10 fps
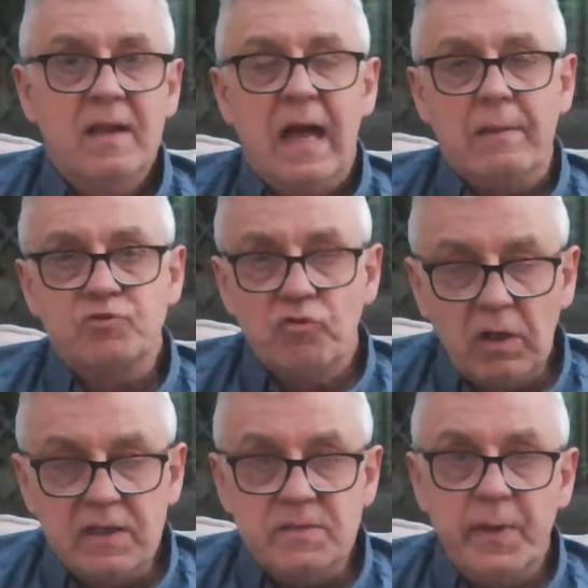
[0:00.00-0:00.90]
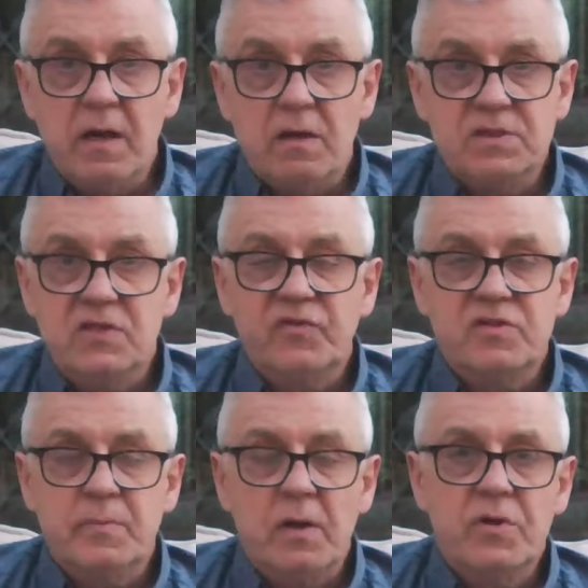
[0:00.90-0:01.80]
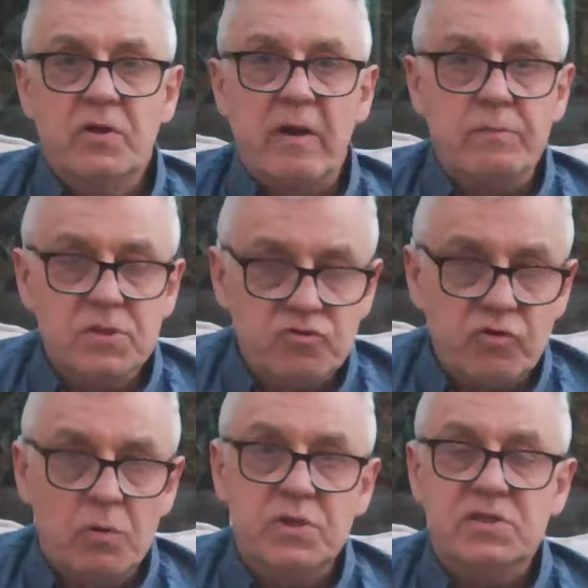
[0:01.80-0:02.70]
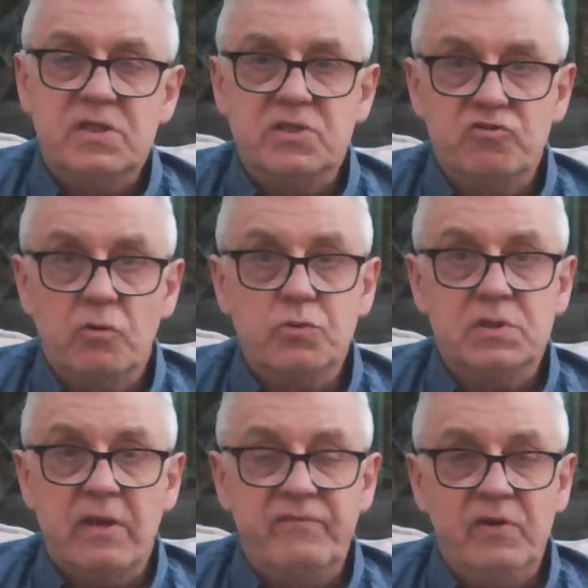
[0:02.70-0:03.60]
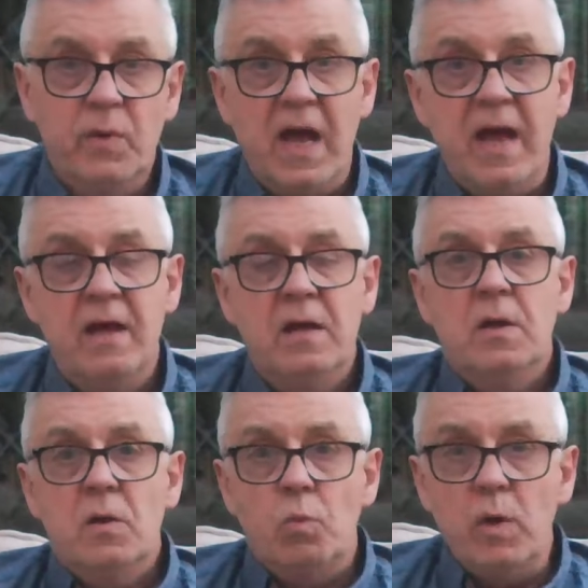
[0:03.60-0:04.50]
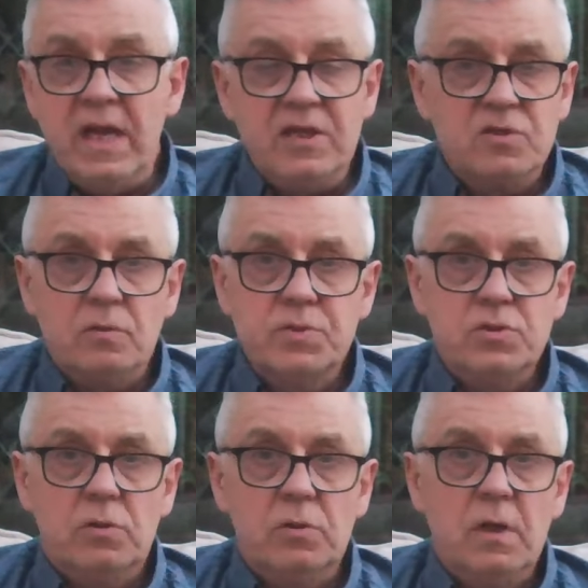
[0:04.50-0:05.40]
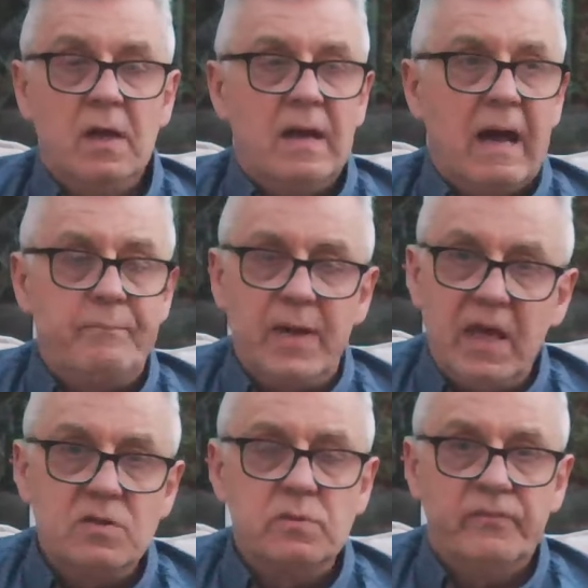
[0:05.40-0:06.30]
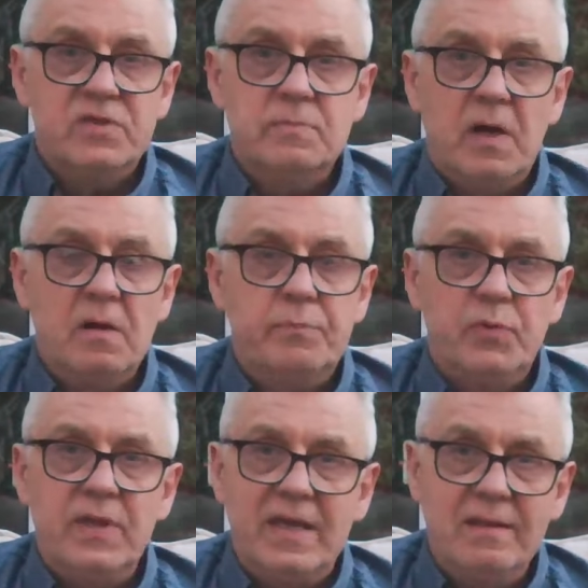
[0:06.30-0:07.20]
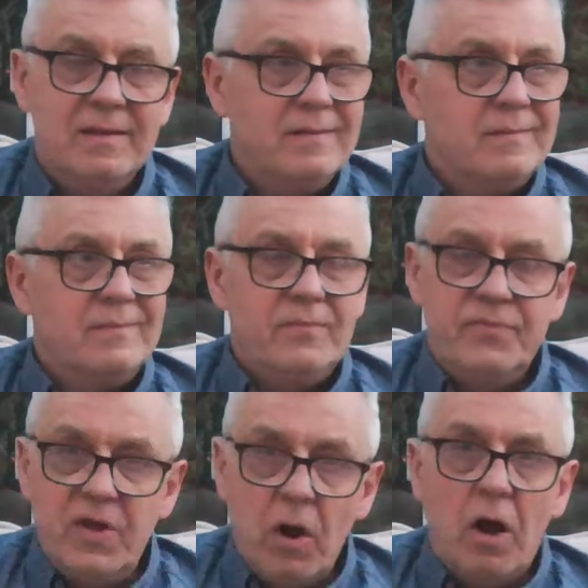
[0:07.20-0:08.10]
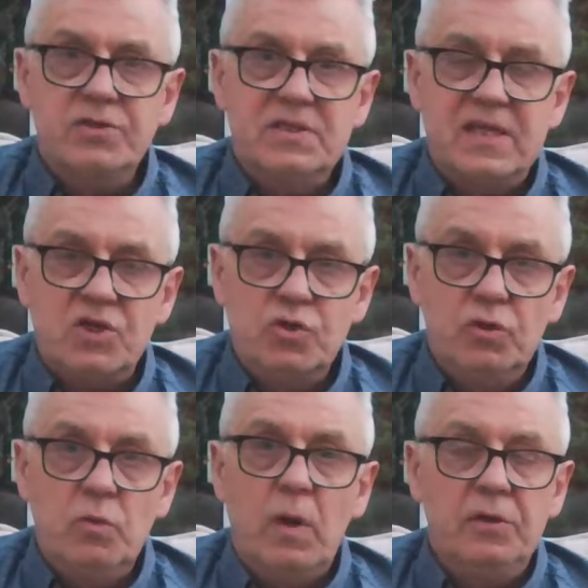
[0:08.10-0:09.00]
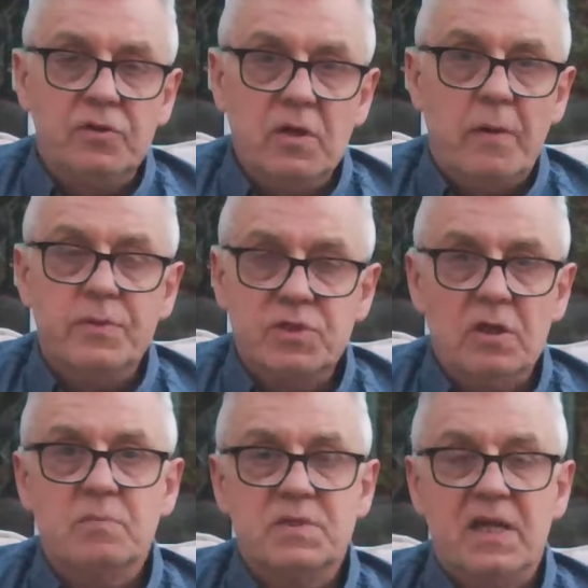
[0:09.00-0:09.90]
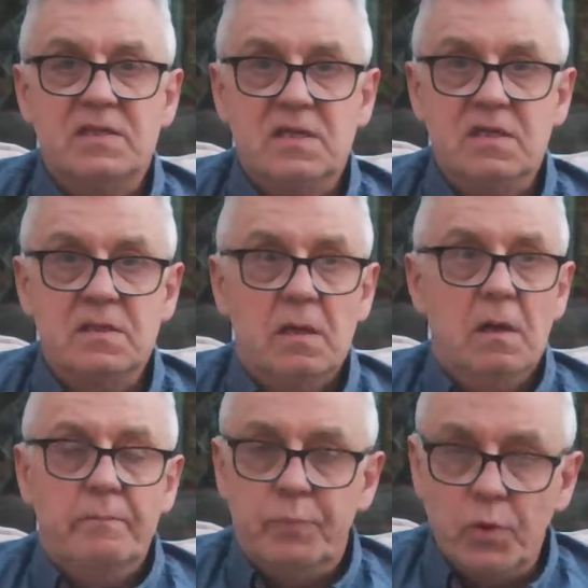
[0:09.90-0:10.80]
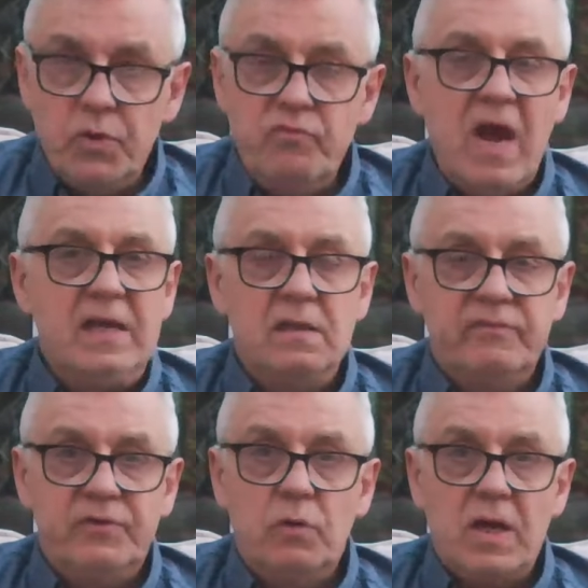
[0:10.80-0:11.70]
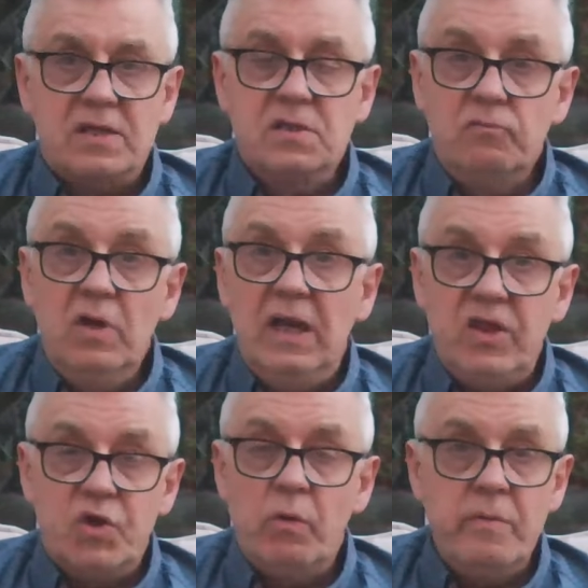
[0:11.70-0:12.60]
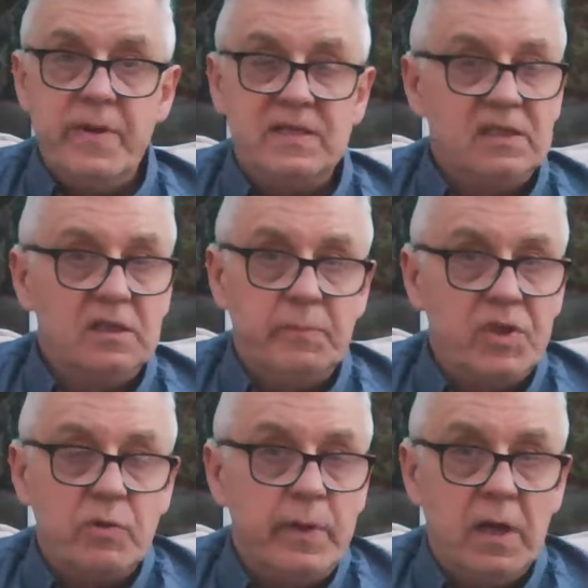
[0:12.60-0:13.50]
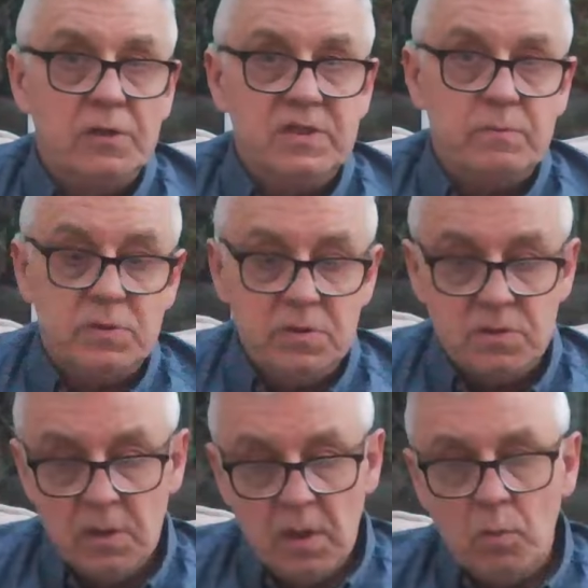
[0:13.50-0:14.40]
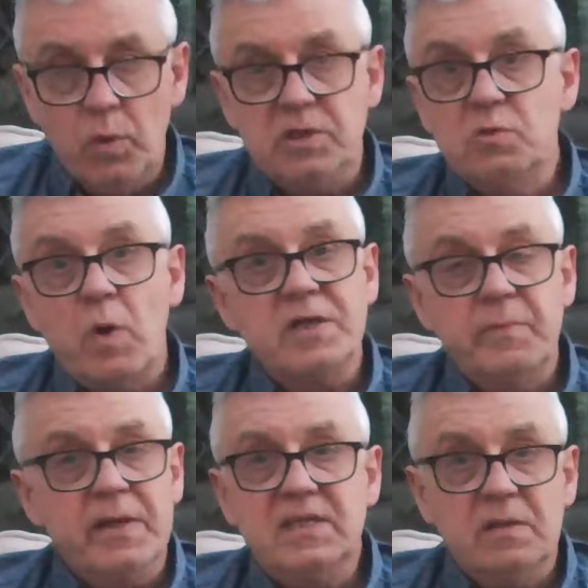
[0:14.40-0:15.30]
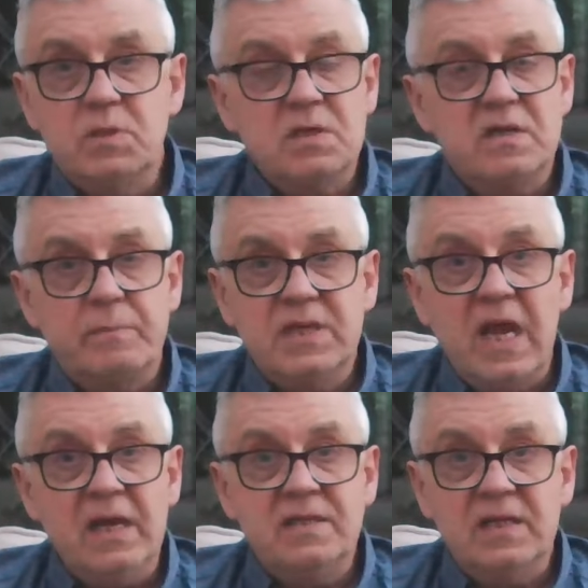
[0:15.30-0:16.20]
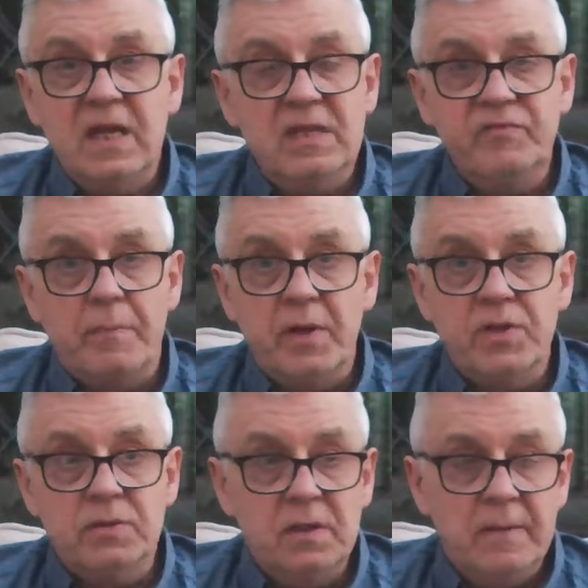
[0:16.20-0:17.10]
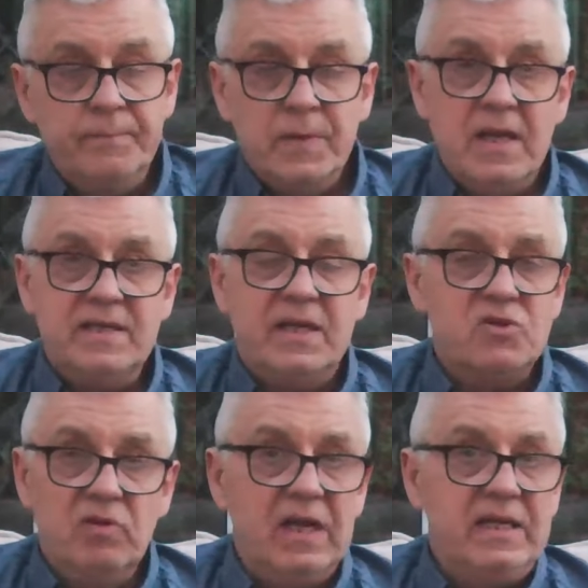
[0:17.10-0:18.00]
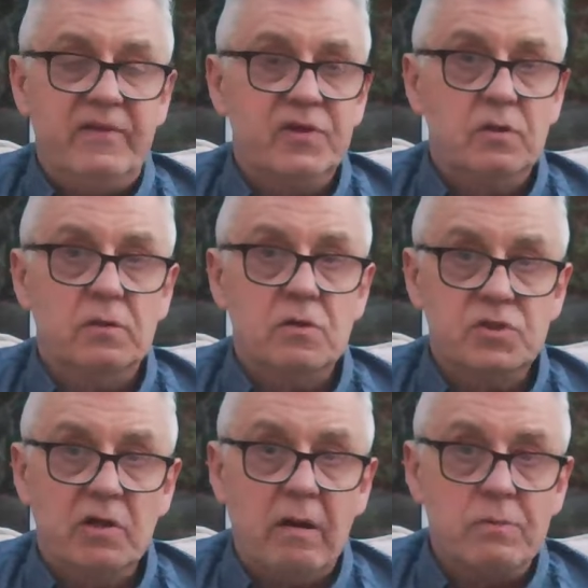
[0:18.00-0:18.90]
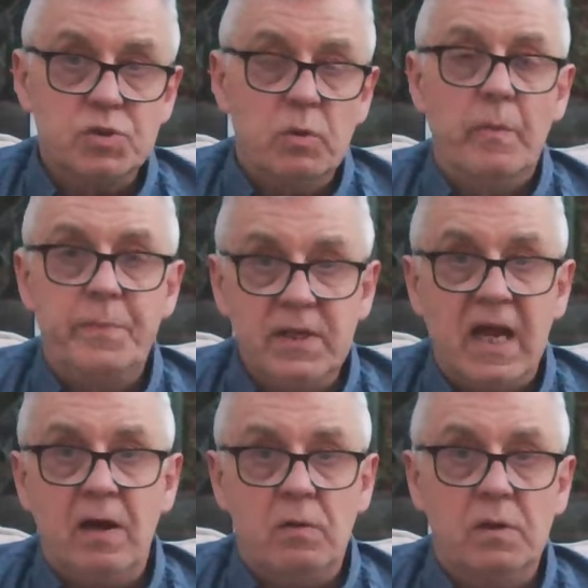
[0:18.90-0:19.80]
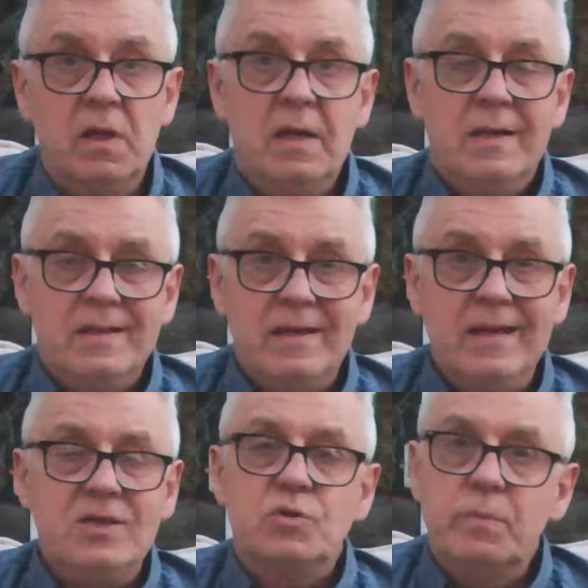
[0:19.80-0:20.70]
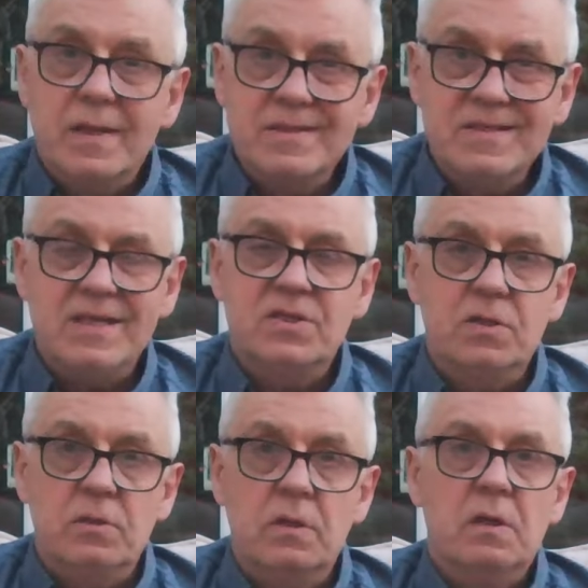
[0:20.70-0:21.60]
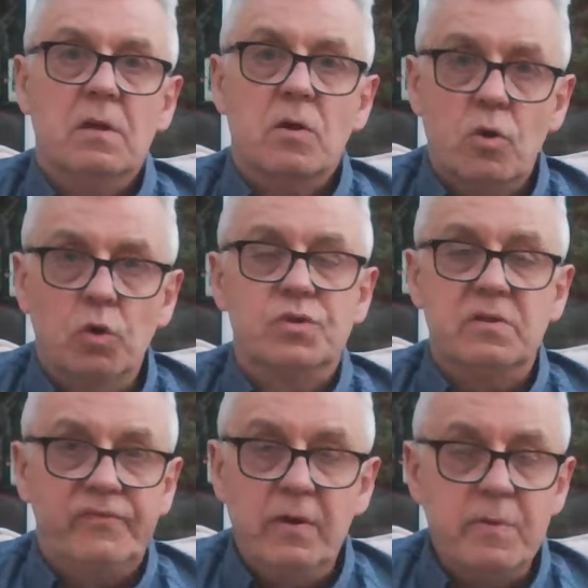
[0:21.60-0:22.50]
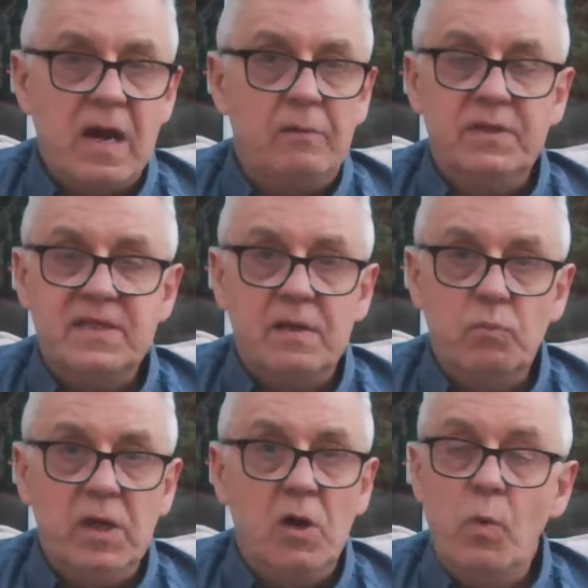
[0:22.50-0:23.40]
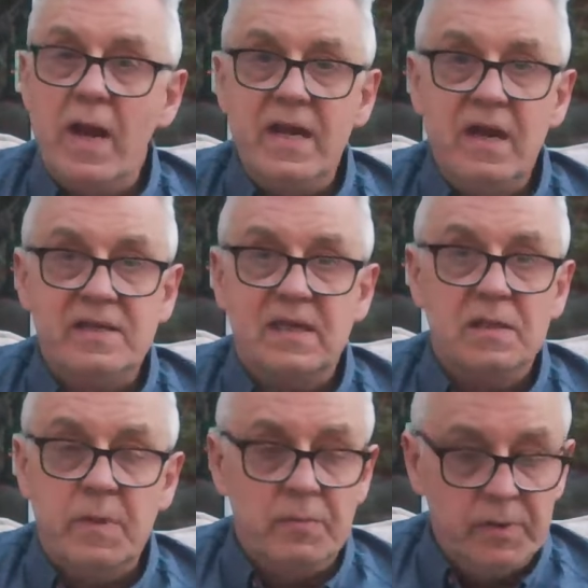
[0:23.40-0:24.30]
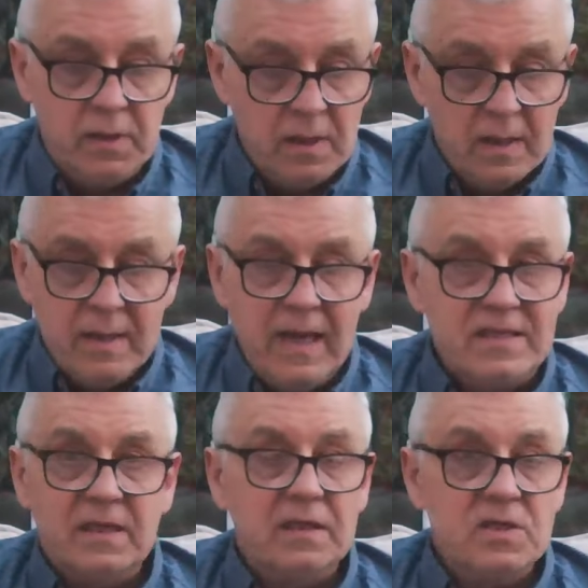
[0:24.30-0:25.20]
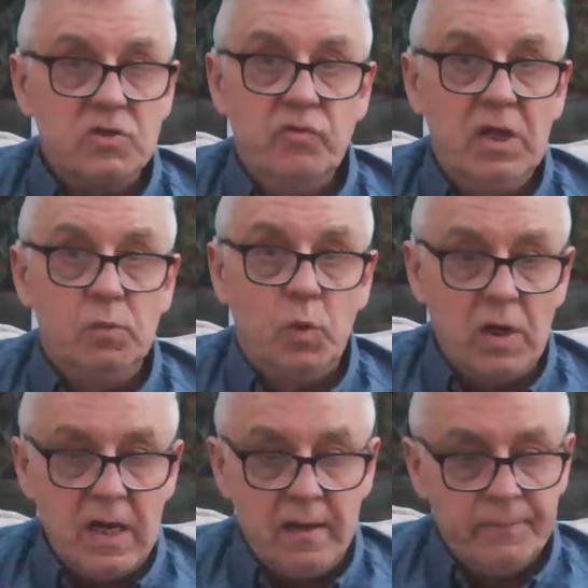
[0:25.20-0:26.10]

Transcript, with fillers: I'm struggling to pick horses for tomorrow. The ground's atrocious. It's atrocious everywhere. We need some sun. I'm picking some for tomorrow, but the the horses that should do well under normal circumstances but the rain and the forecasts are really throwing me. He said they'll be throwing all tipsters, which is why so many tipsters are abstaining today. They've not bothered. He said it's really difficult because the ground's so up and down. You need some consistent, good to firm ground. He said, and we're nowhere near it at the moment. He said, and it's a real worry.